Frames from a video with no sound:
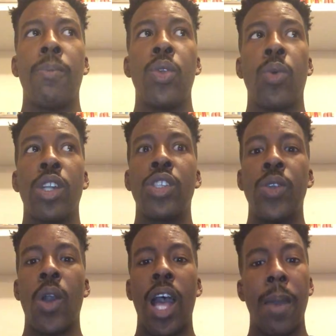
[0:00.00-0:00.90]
you wanted to
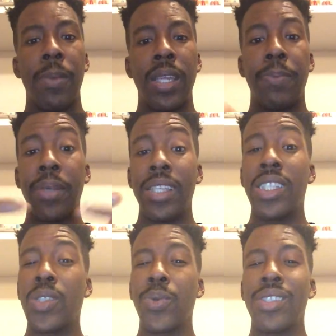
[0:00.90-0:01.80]
know how many
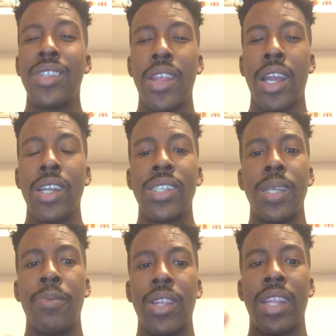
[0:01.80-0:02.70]
pieces was there.
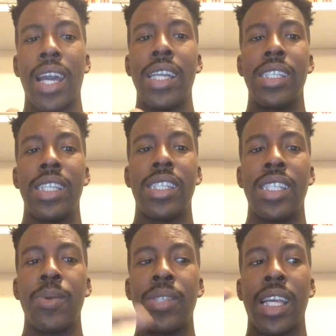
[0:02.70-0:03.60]
Something that I did
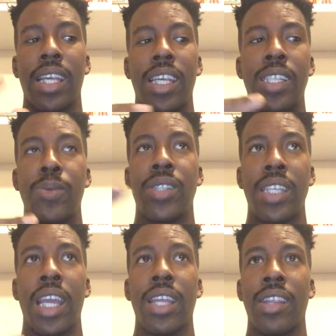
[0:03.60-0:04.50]
see was that kids were
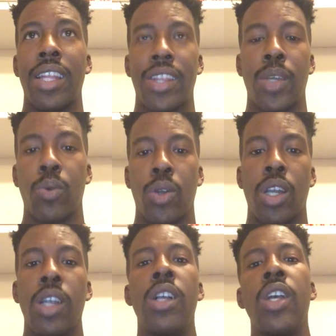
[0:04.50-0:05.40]
saying that there
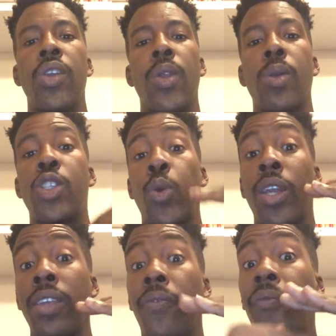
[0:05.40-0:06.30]
were,
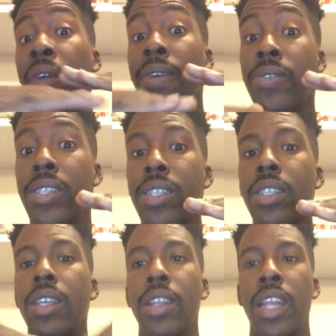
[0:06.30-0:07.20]

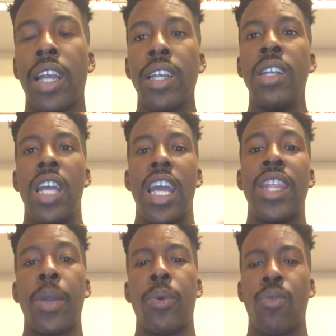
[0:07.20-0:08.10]
25ths there,
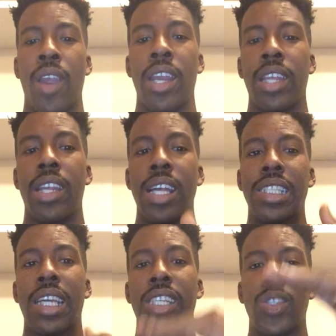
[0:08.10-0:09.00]
and they would write it
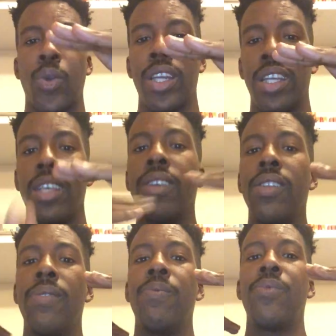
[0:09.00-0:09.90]
as like 20
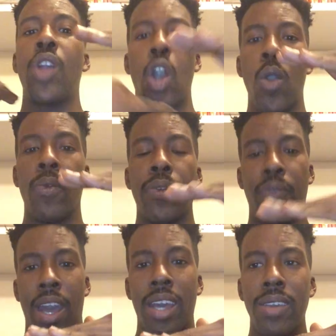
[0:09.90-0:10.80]
over
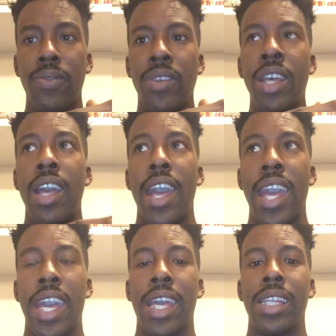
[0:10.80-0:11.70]
5.
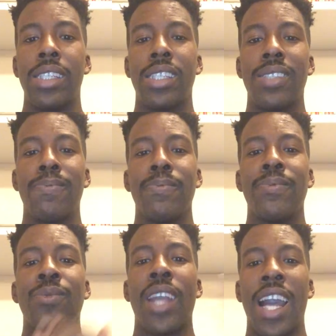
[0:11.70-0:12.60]
And
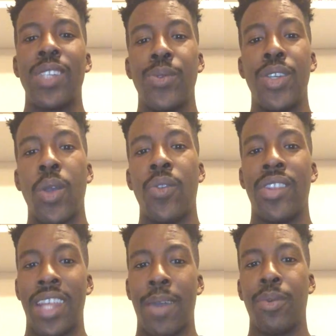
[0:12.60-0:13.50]
as we know,
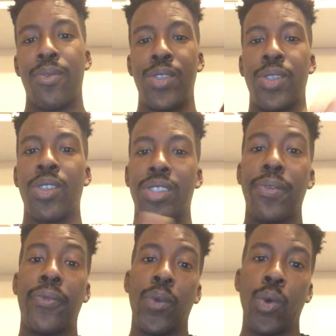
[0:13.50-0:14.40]
that would result to
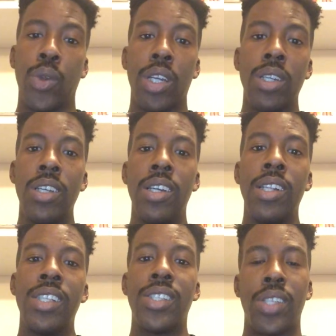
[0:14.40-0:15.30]
4.
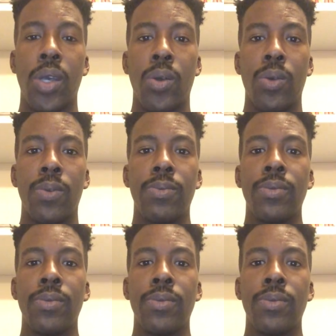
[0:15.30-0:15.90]
So